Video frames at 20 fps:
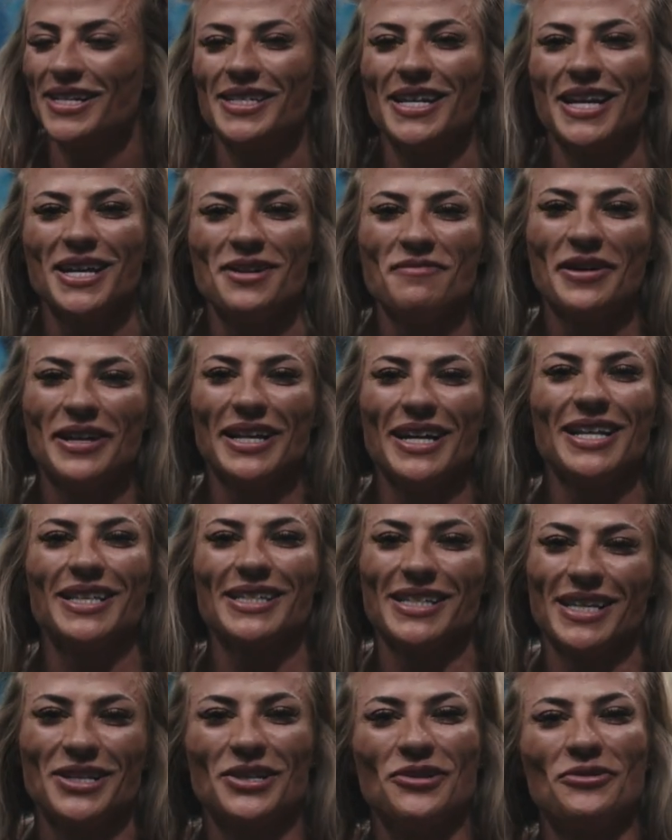10
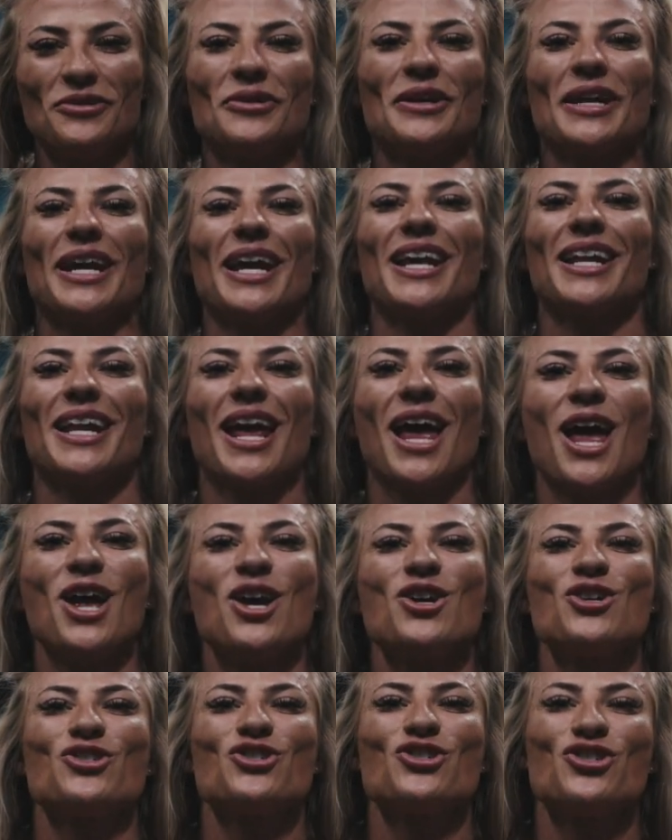minutes and you will get
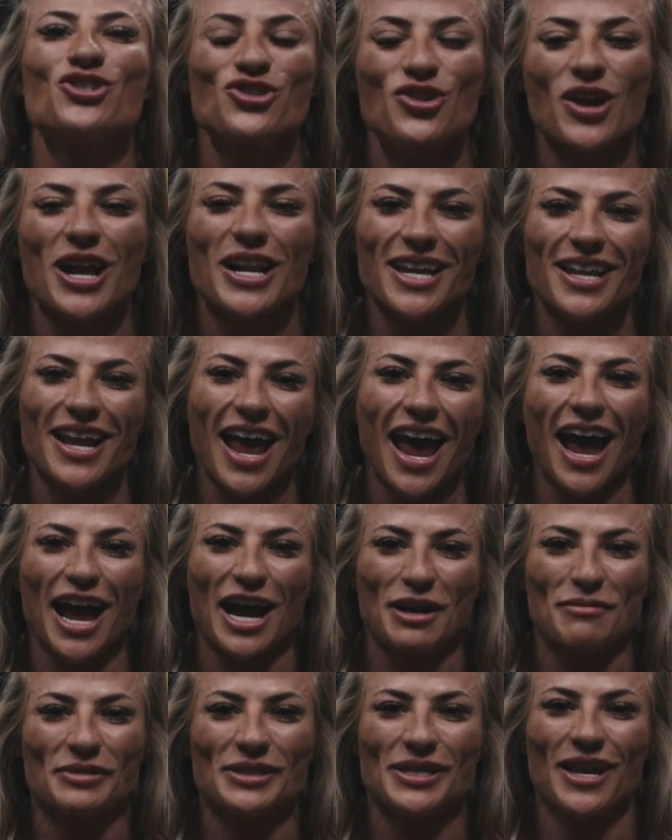shredded
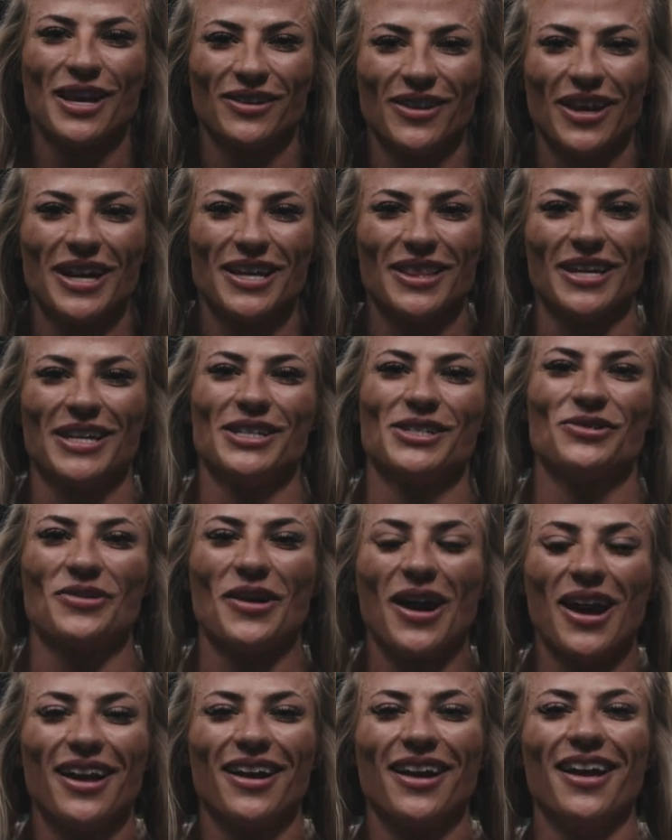abs like this,
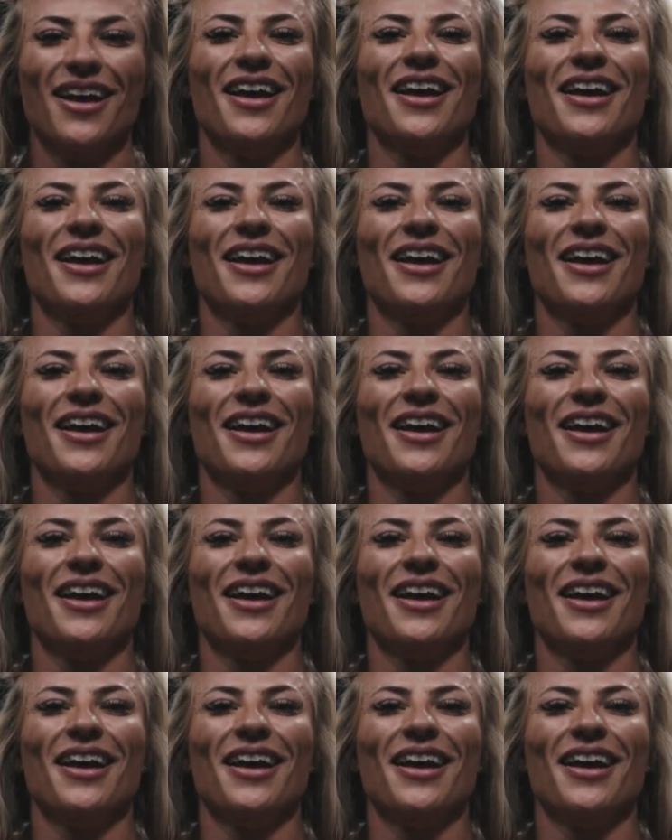right?